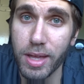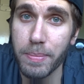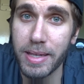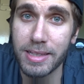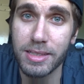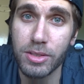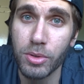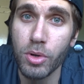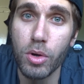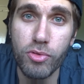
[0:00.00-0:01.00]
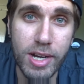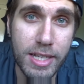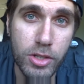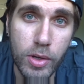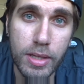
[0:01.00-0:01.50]
that means you're not
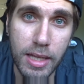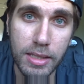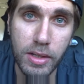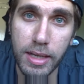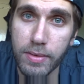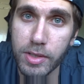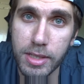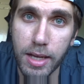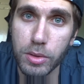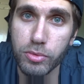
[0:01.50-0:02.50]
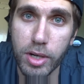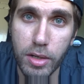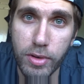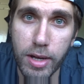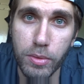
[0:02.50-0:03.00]
really doing things like having sex or
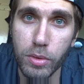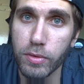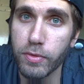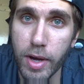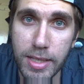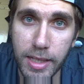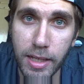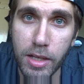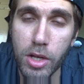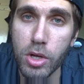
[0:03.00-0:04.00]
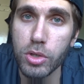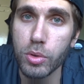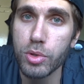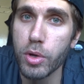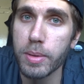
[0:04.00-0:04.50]
running around or fighting.
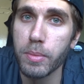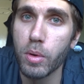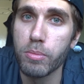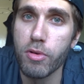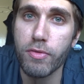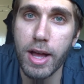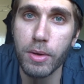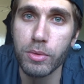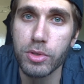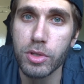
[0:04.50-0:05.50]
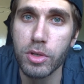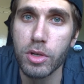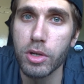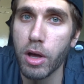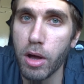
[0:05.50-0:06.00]
You're doing more profound
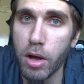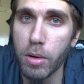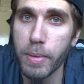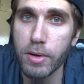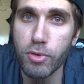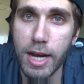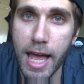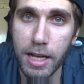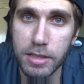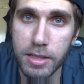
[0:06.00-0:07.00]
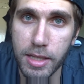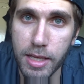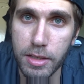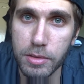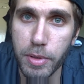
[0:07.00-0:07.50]
calm and relaxed
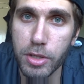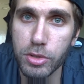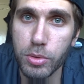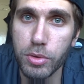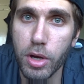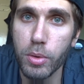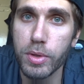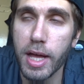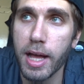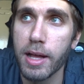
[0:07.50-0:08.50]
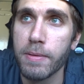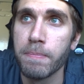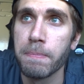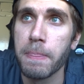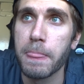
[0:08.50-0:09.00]
things because you know that
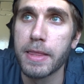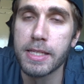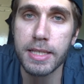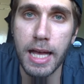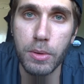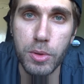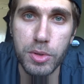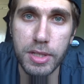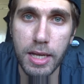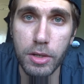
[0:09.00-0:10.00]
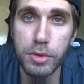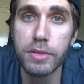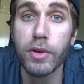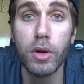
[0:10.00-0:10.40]
this is how you stay lucid for